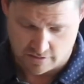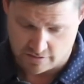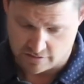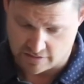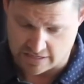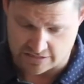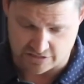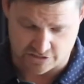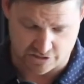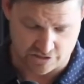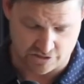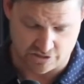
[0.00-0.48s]

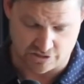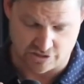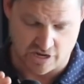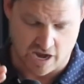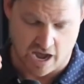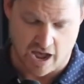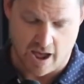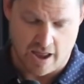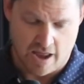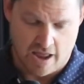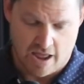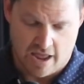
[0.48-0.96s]
that's,
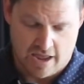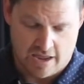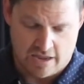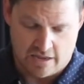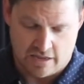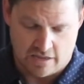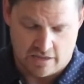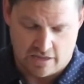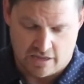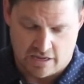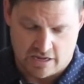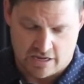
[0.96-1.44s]
uh,
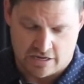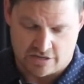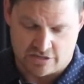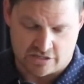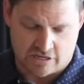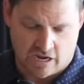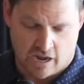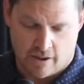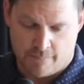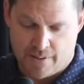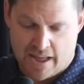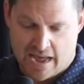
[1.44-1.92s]

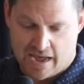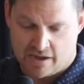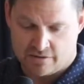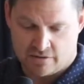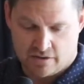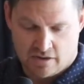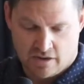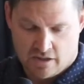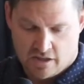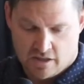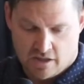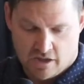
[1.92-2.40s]
it's
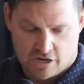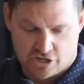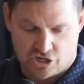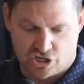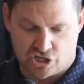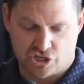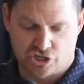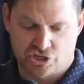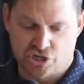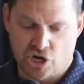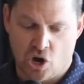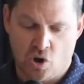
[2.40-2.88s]
about a
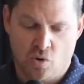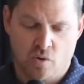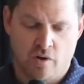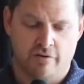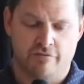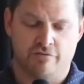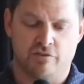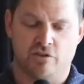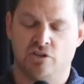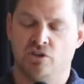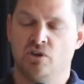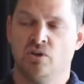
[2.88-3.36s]
show
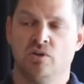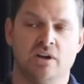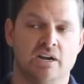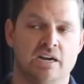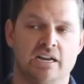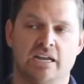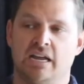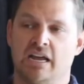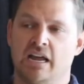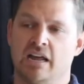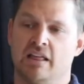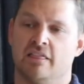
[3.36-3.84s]
of
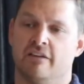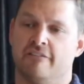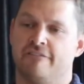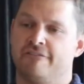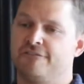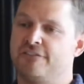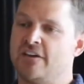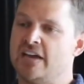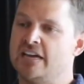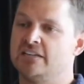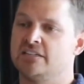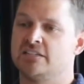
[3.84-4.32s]
unity in the
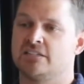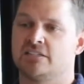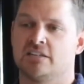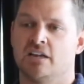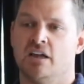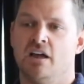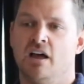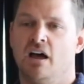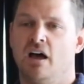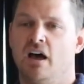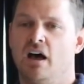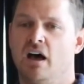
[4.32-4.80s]
face
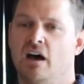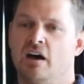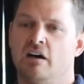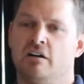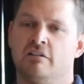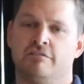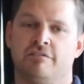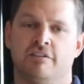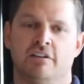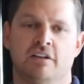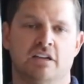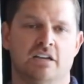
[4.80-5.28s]

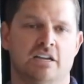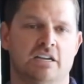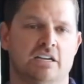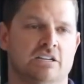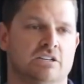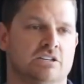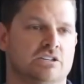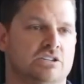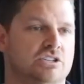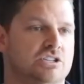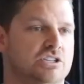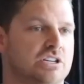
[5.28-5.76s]
of
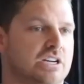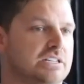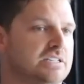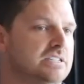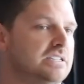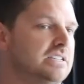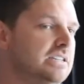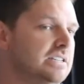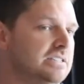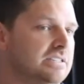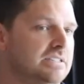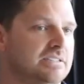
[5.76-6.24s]

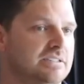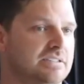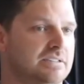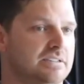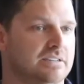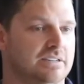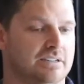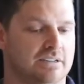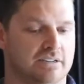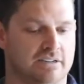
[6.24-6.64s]
injustice.